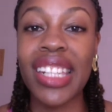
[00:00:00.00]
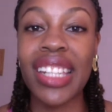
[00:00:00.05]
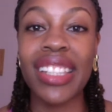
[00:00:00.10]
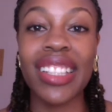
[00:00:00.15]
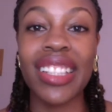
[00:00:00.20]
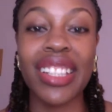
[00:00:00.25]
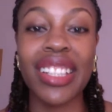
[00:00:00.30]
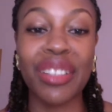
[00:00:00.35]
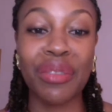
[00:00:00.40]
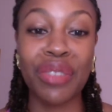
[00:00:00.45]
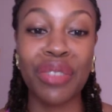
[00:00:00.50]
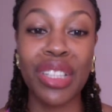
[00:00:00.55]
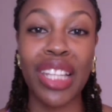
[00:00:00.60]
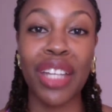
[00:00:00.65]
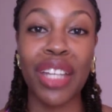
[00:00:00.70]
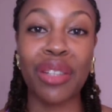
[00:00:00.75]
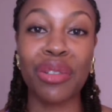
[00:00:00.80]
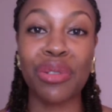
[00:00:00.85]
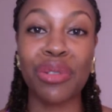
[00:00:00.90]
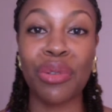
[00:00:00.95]
and it can feel
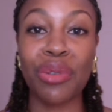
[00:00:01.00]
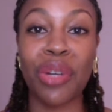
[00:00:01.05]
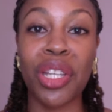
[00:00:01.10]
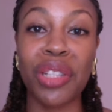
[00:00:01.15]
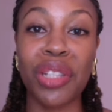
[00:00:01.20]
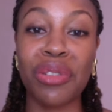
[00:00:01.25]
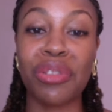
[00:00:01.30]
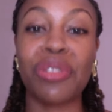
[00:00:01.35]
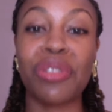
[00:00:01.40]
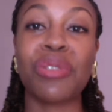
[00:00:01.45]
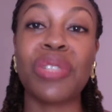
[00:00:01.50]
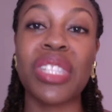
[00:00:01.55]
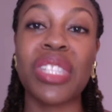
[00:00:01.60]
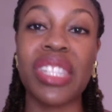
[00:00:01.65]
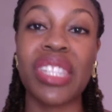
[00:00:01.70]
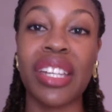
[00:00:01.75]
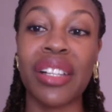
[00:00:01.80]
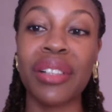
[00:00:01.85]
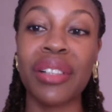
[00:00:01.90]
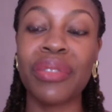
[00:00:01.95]
like you're talking to
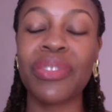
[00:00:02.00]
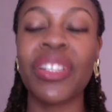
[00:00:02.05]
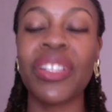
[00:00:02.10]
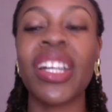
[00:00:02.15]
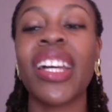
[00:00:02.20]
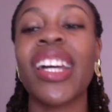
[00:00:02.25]
yourself.